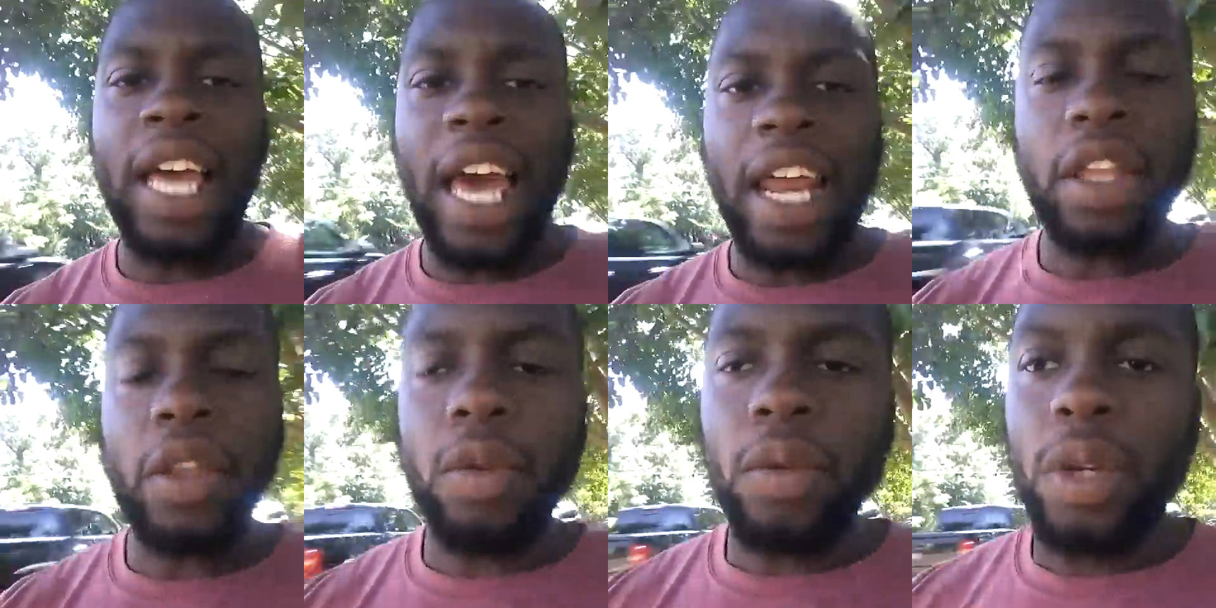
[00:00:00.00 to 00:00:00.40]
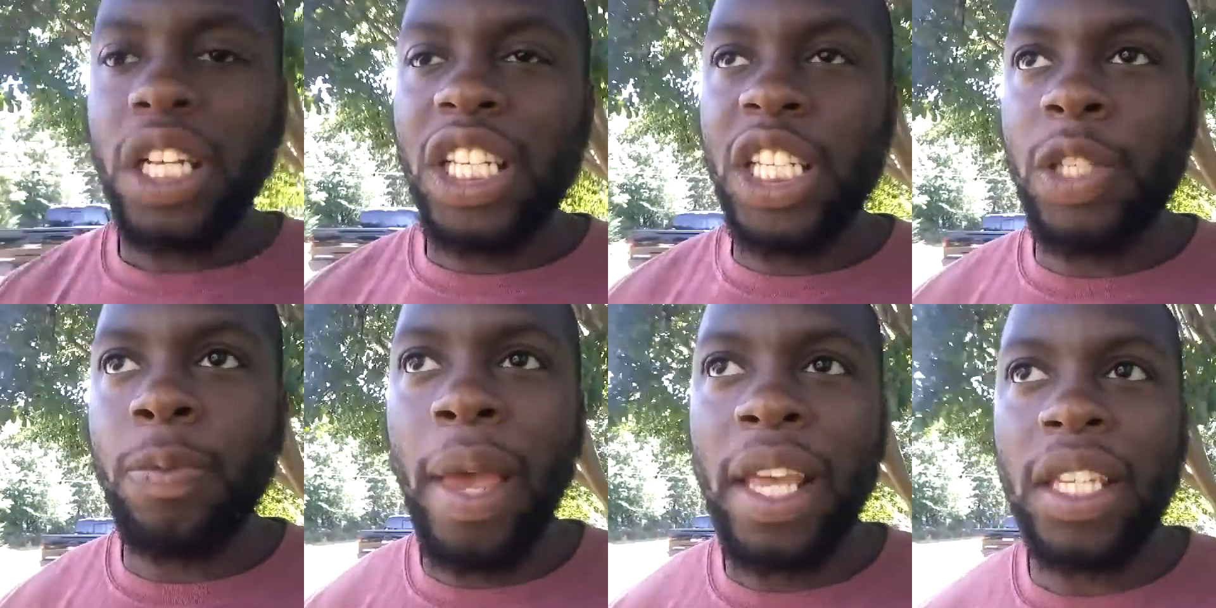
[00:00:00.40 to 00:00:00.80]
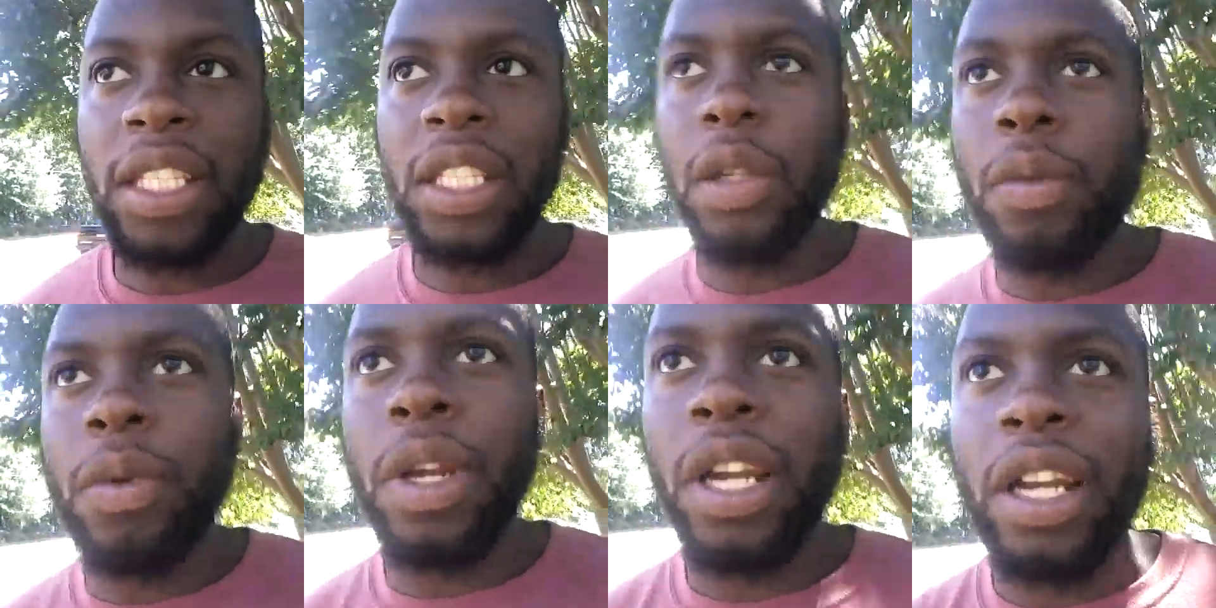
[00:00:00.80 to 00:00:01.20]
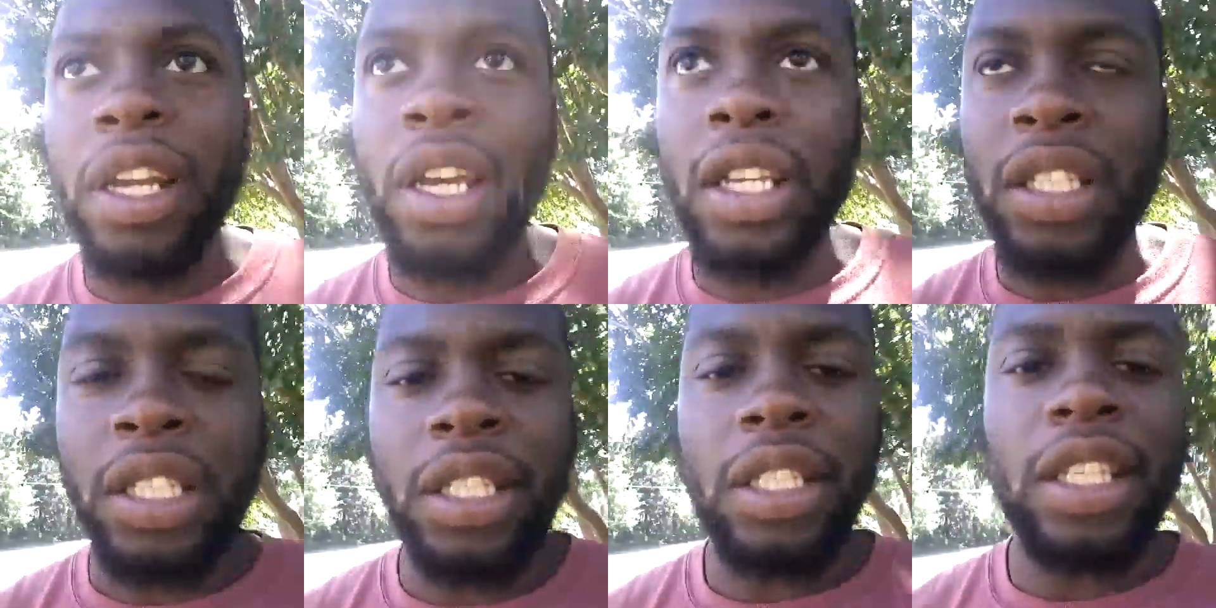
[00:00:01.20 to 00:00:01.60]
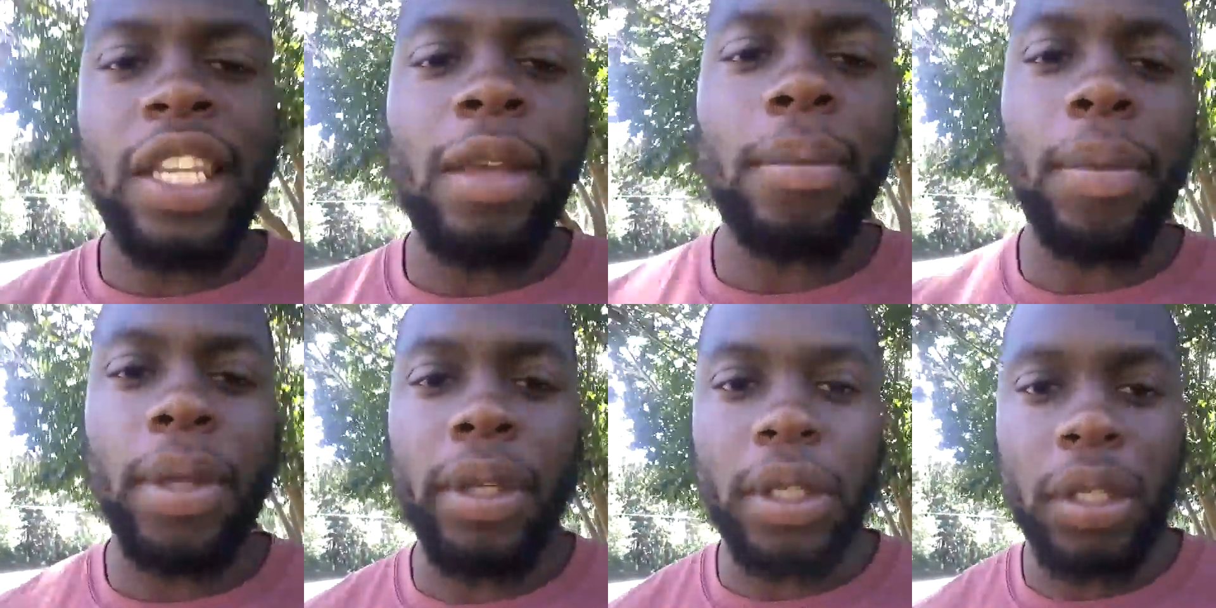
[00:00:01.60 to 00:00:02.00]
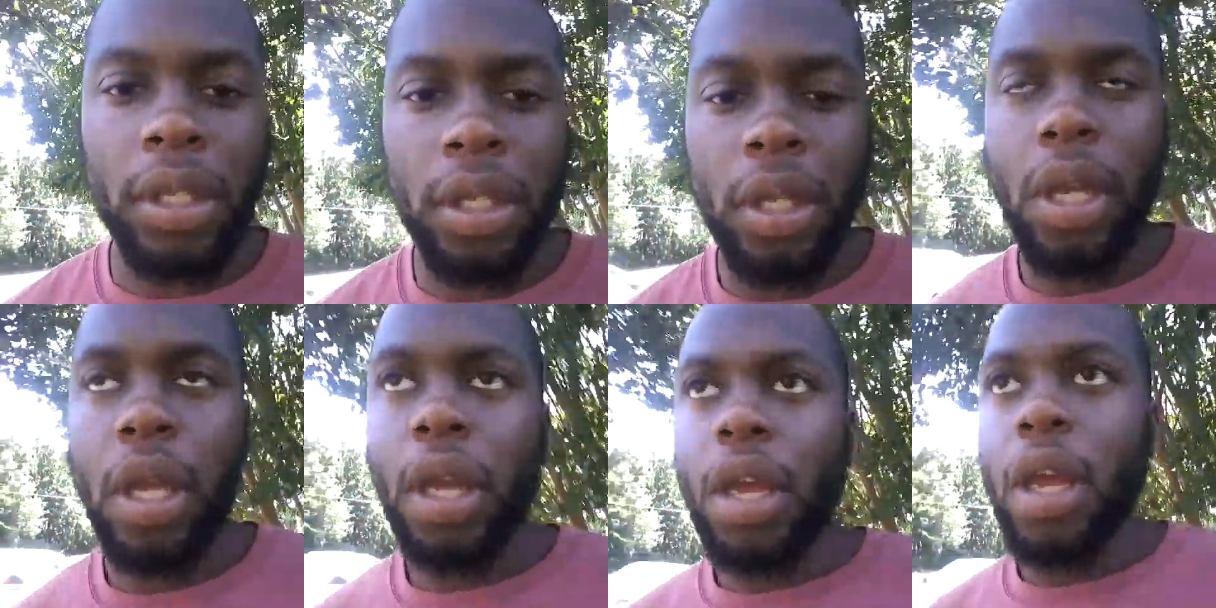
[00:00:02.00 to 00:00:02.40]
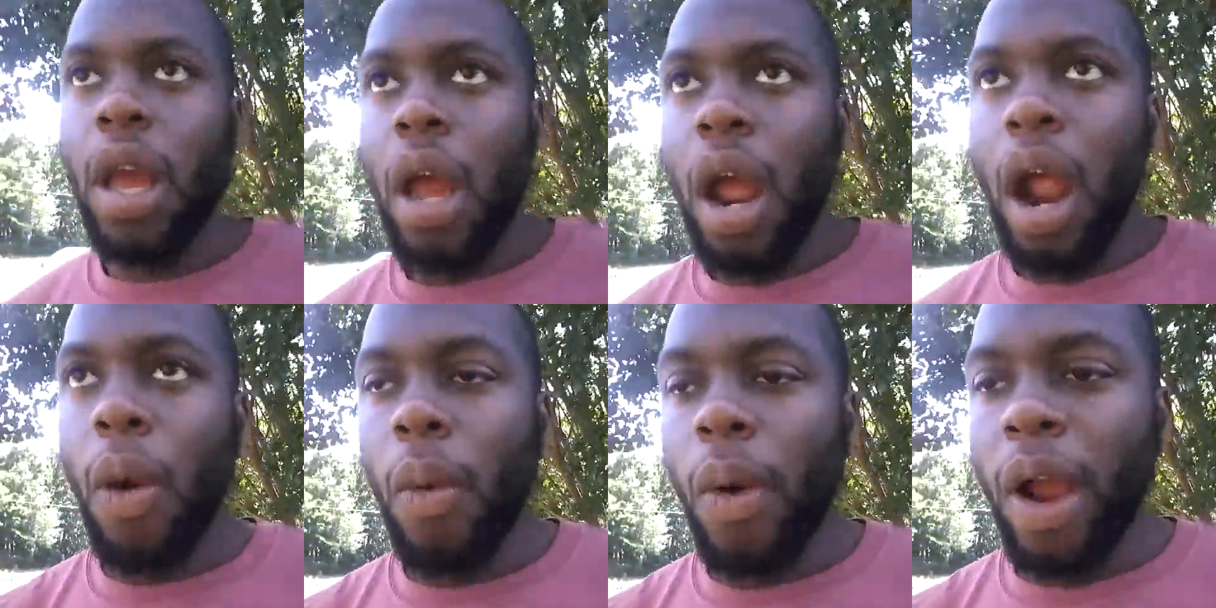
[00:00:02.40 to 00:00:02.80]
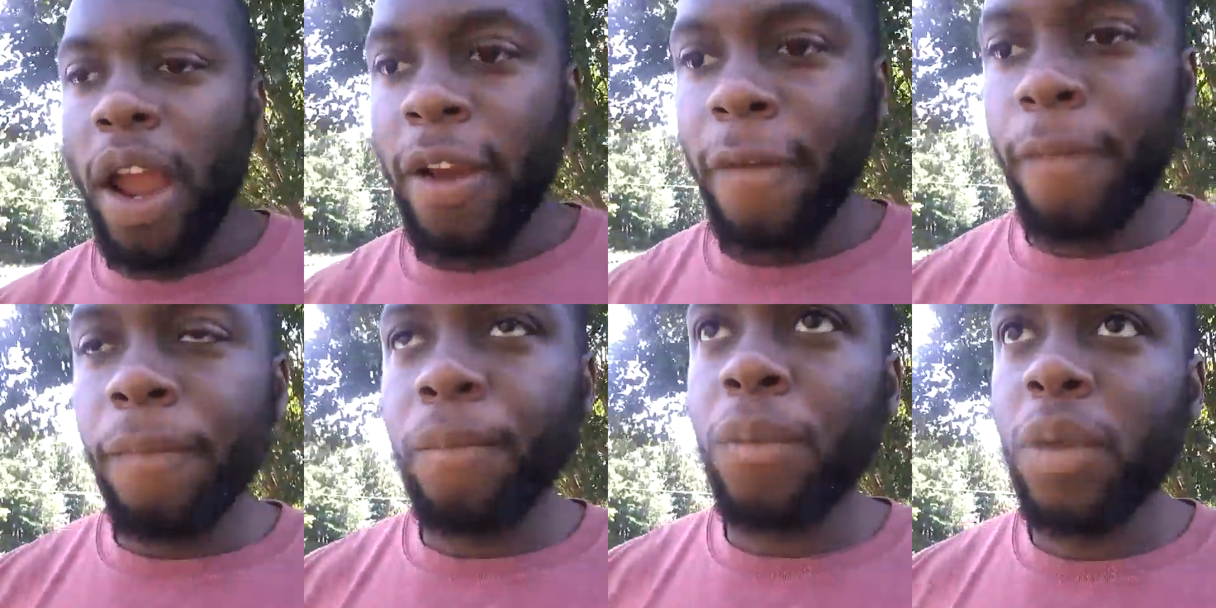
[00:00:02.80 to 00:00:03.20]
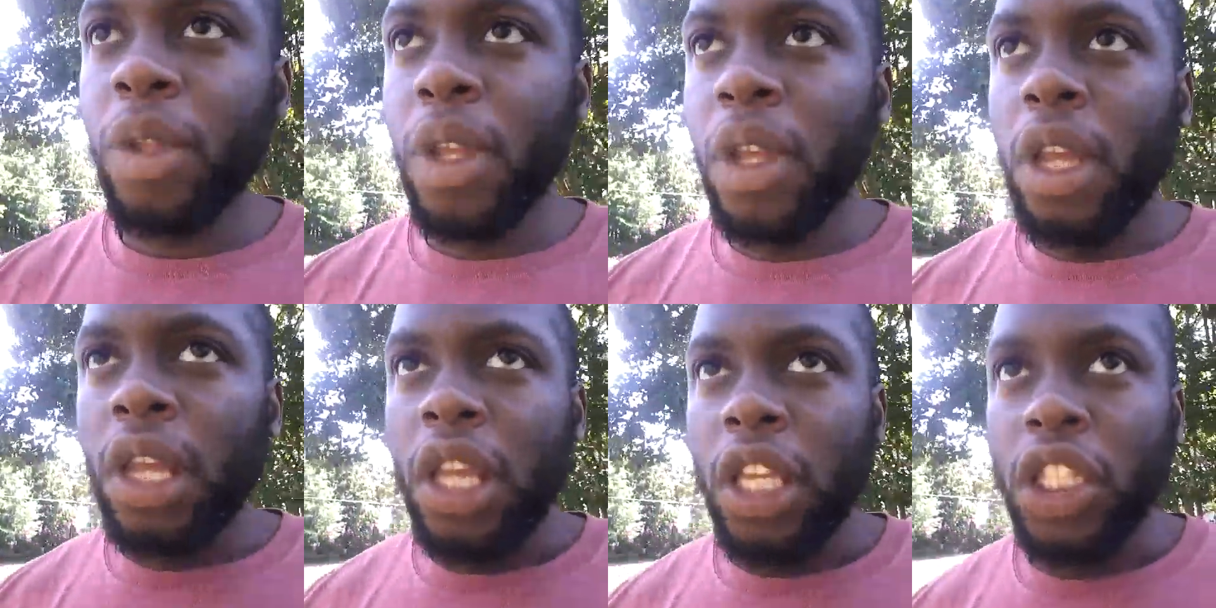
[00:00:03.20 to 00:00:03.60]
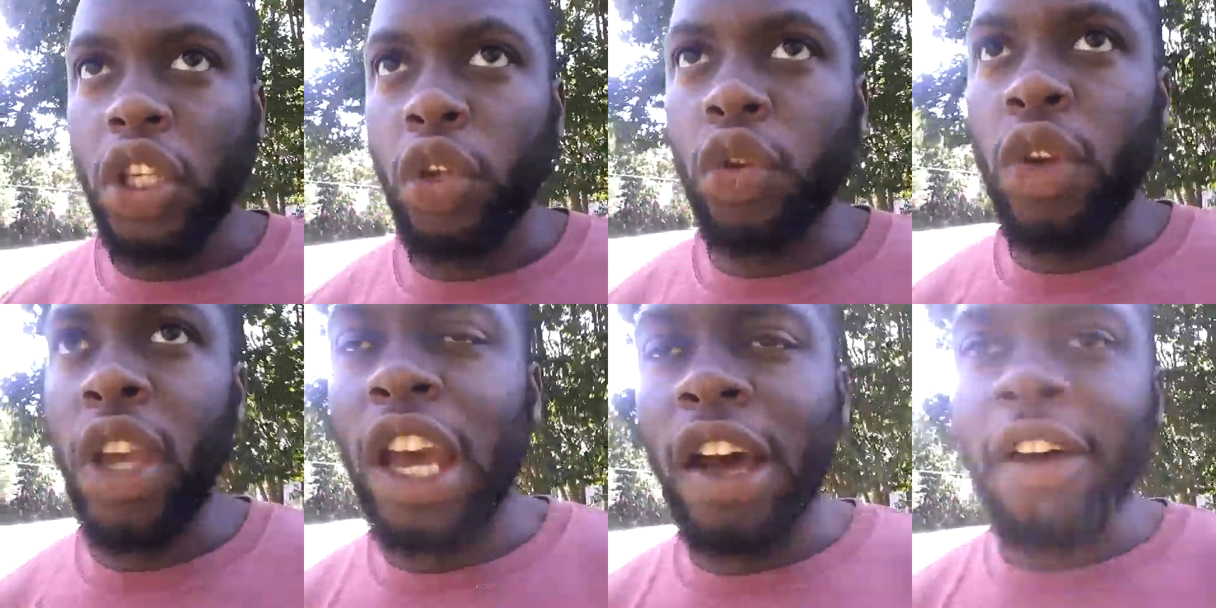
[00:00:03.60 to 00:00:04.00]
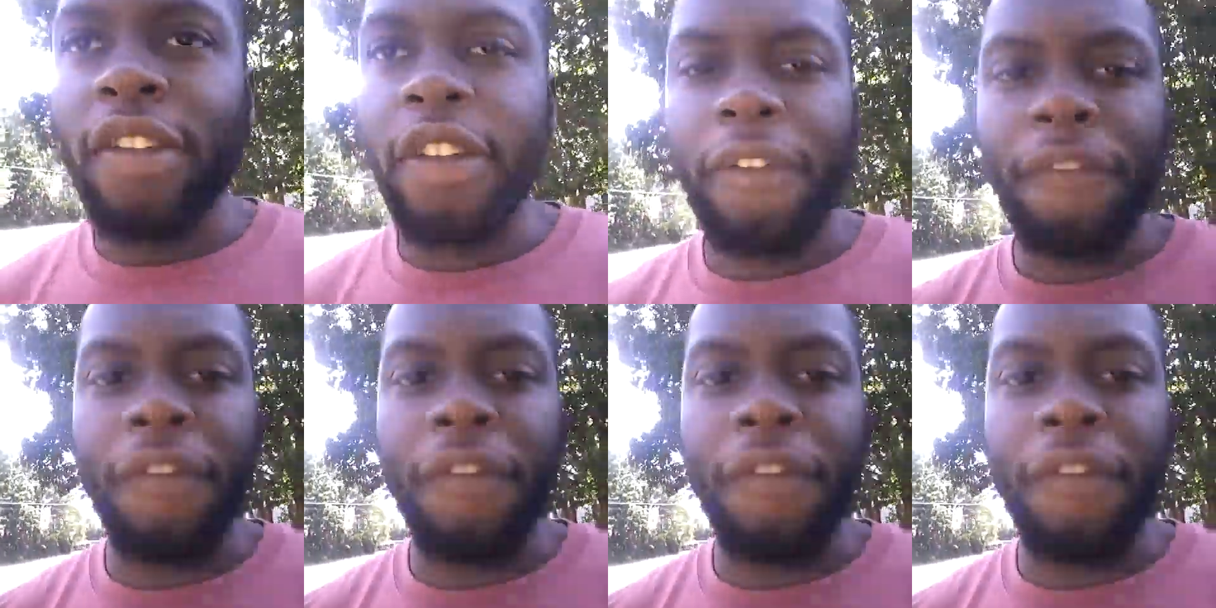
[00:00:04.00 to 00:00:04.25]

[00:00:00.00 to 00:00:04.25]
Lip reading: out of you, because it's basically what it is demons, all right? So you have the